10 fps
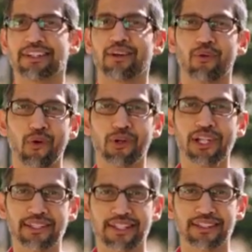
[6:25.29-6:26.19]
The
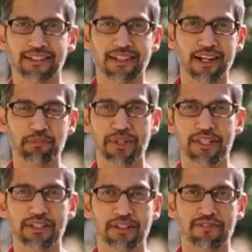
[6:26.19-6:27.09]
only thing that got
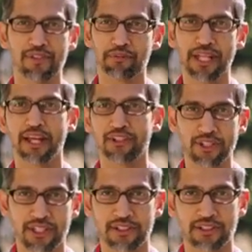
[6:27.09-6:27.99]
me from there
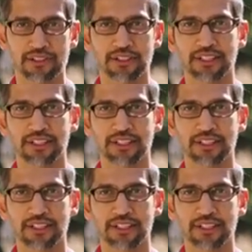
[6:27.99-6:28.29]
to here,